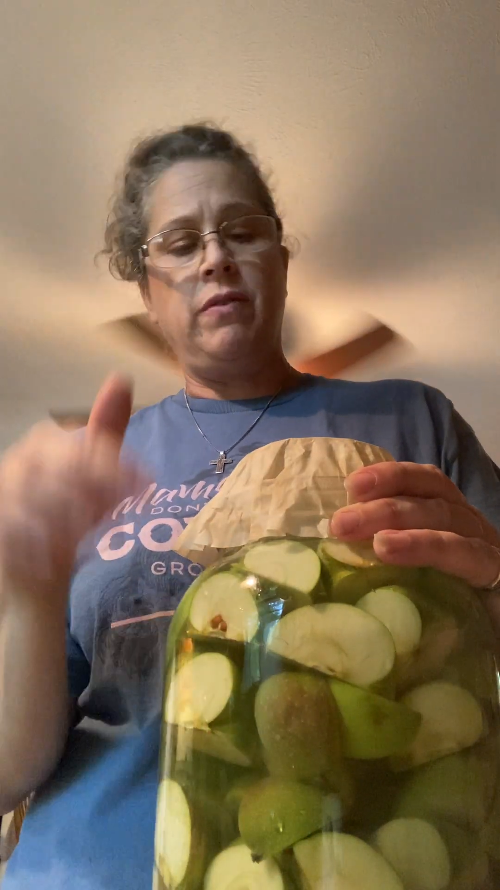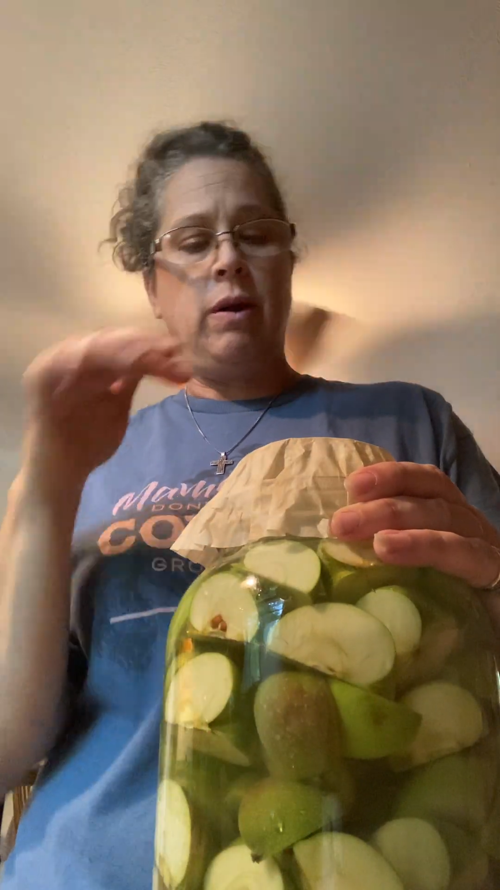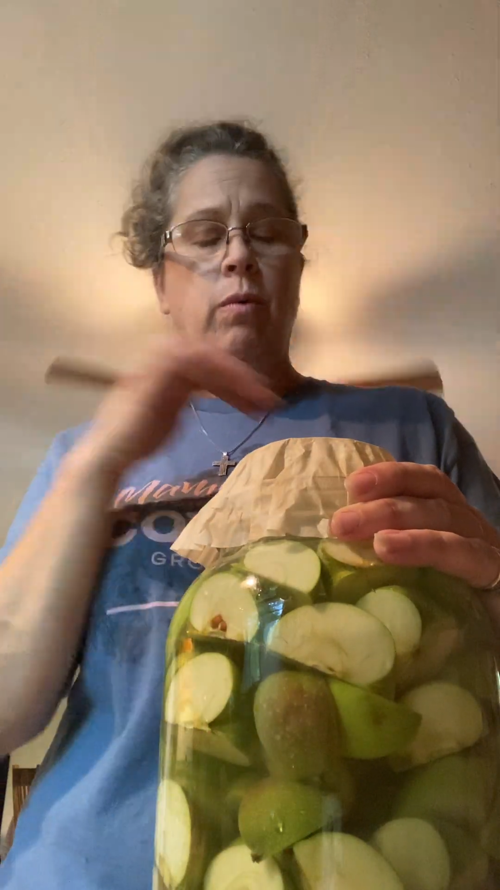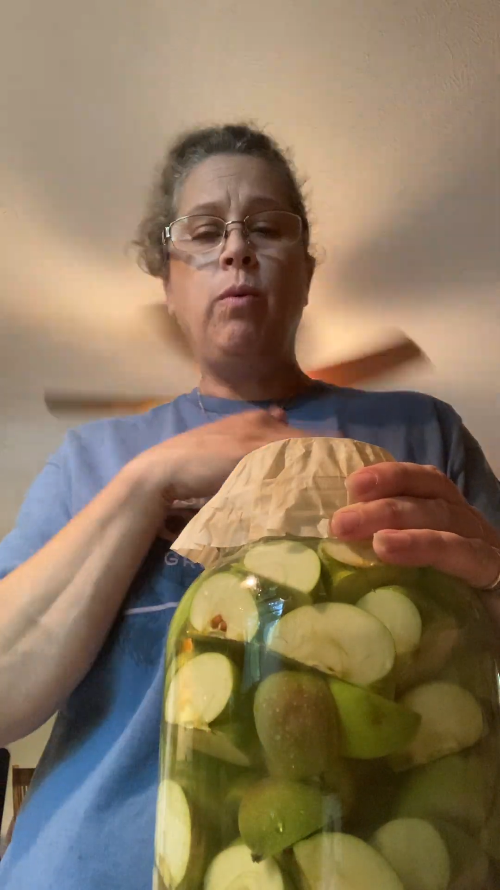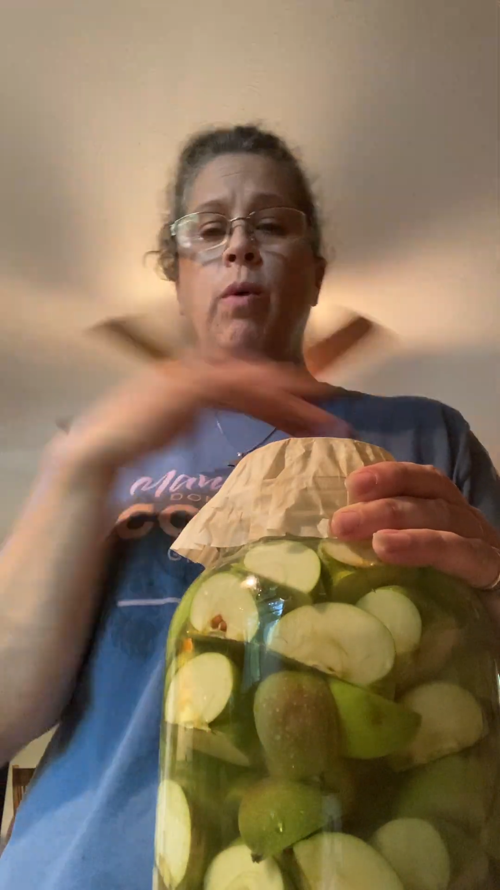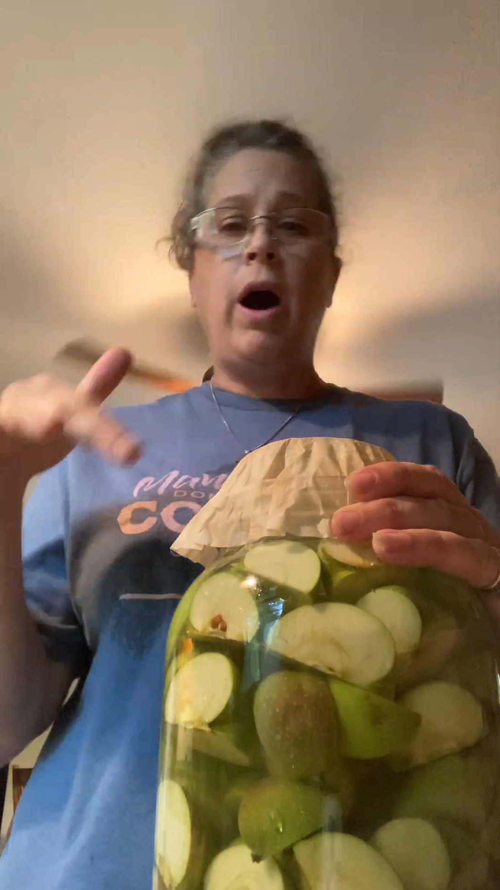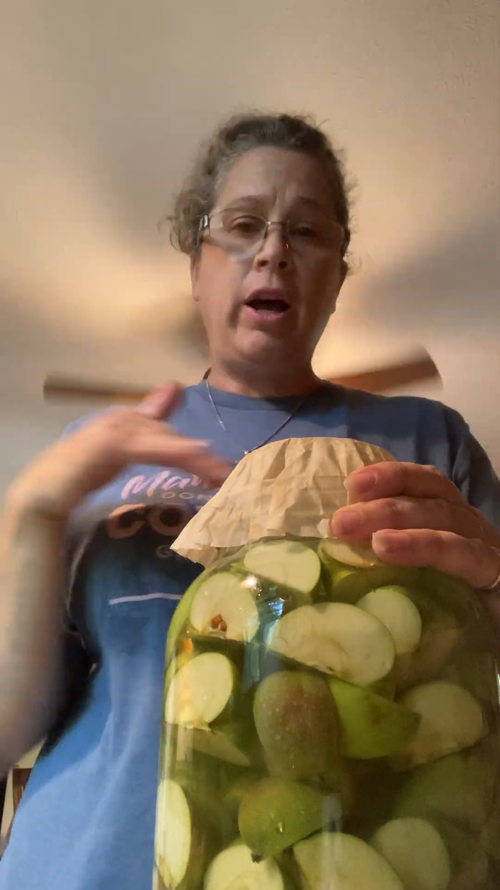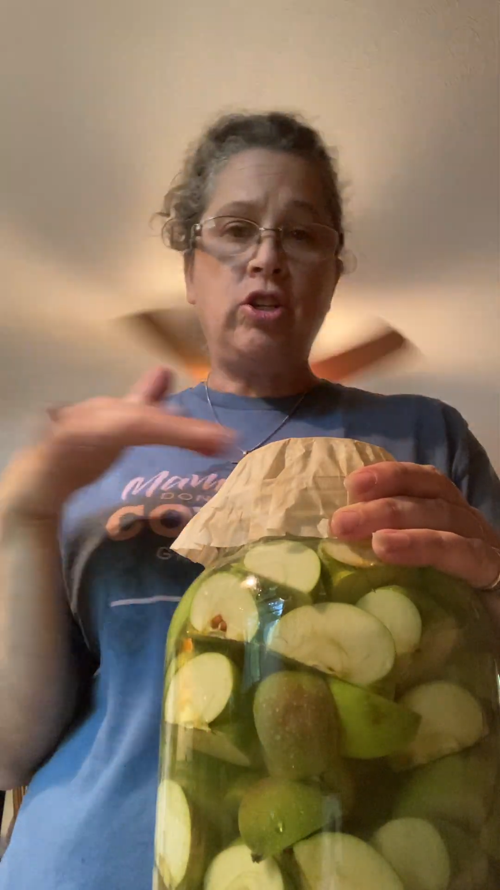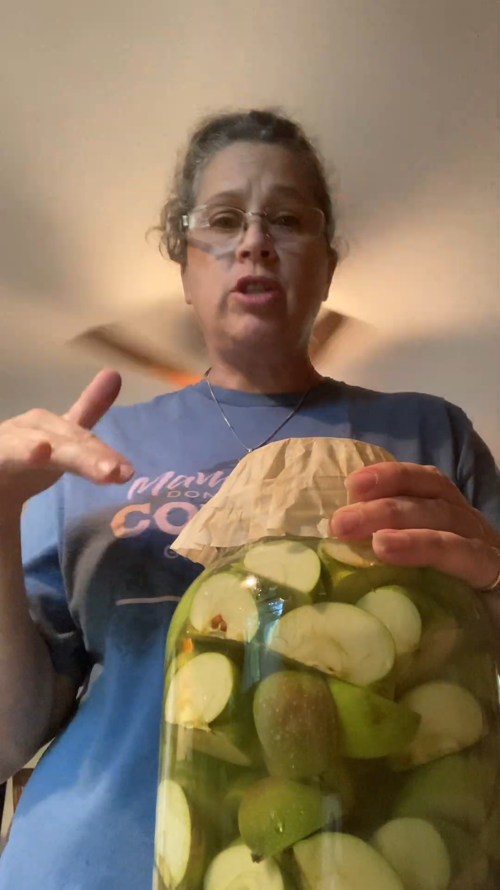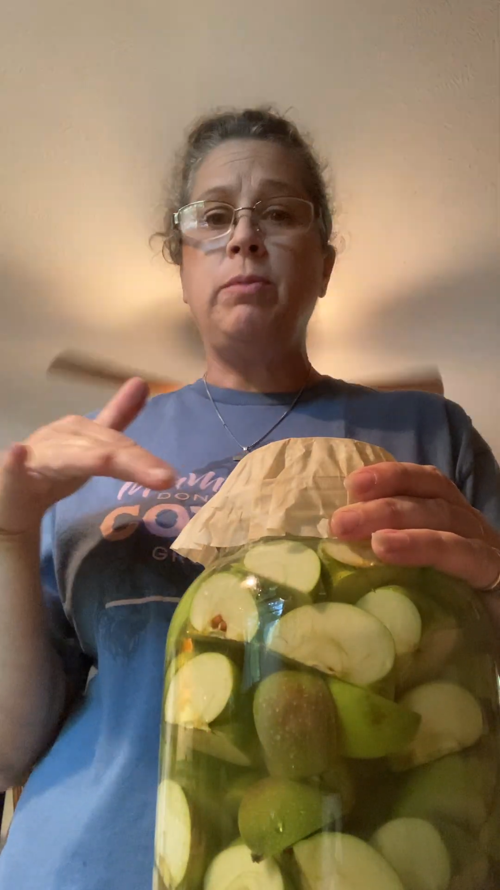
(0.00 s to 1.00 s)
and I will
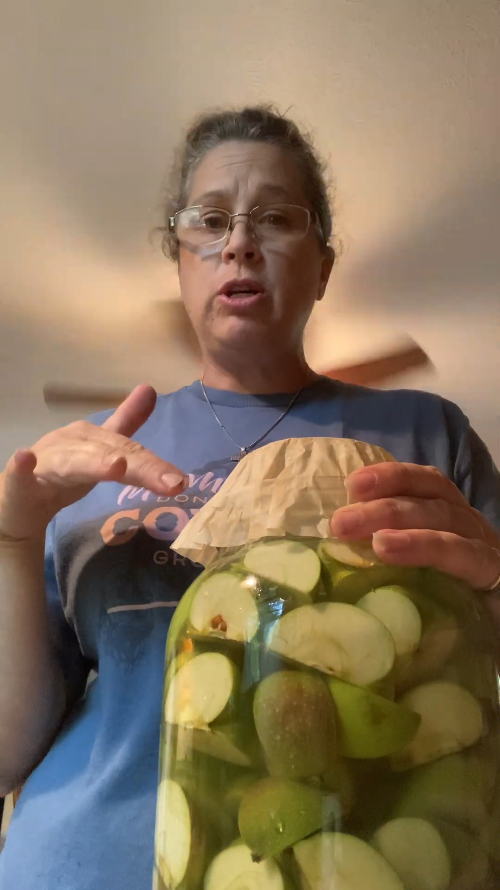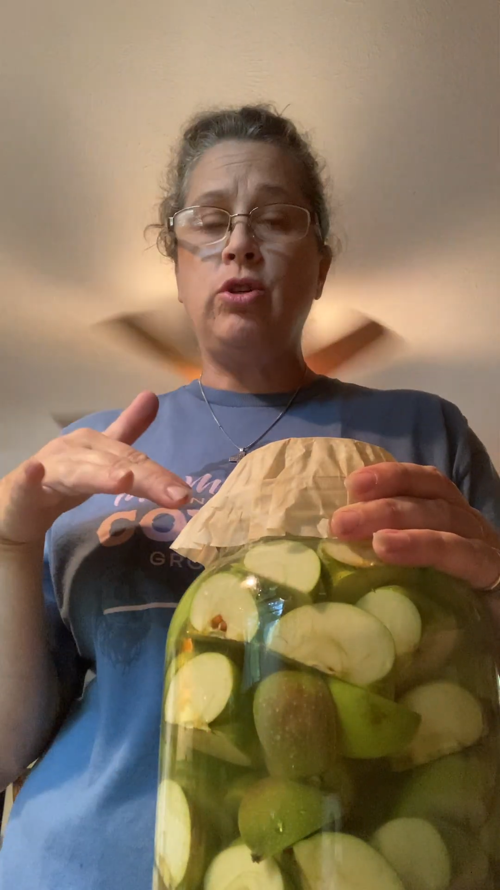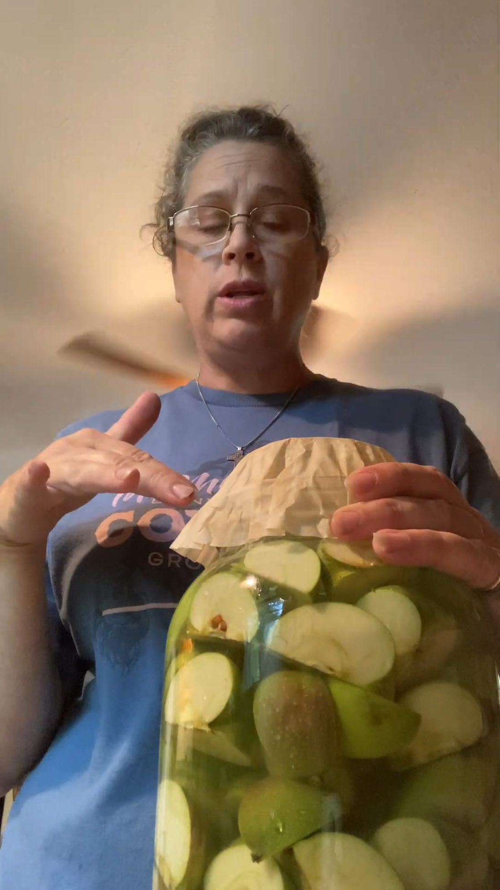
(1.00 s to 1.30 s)
watch to make sure